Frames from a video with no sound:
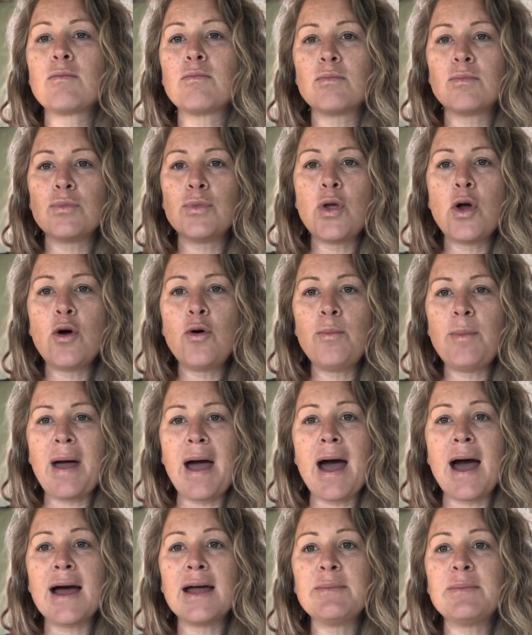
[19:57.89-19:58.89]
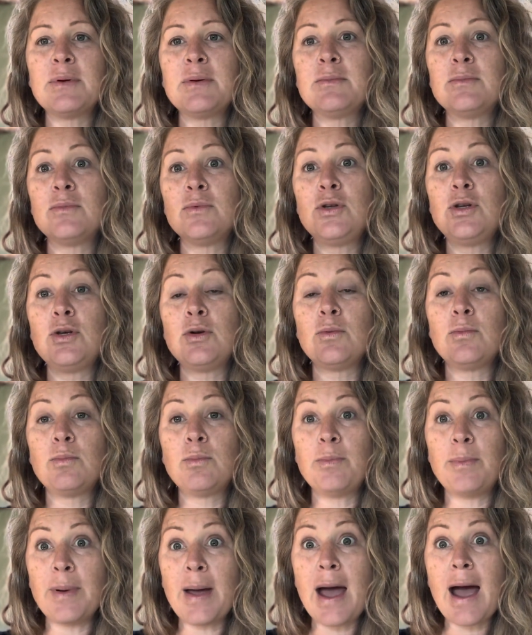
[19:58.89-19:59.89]
no bad,
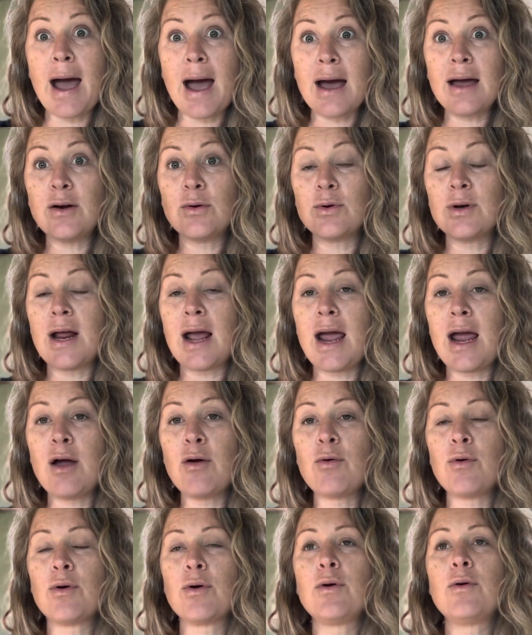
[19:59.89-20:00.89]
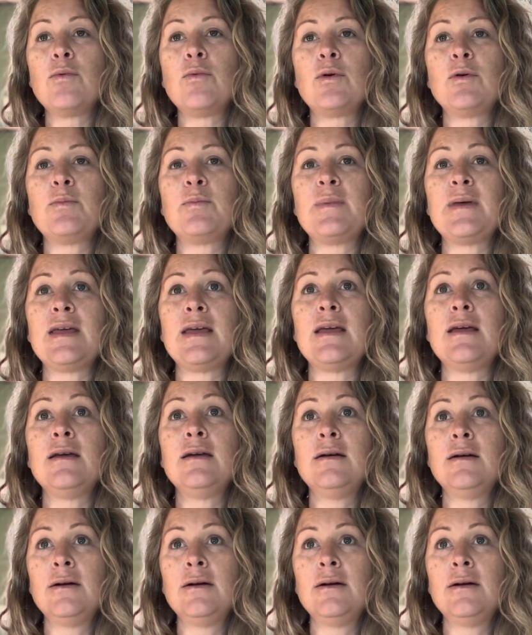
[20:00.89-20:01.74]
but bad or an error would be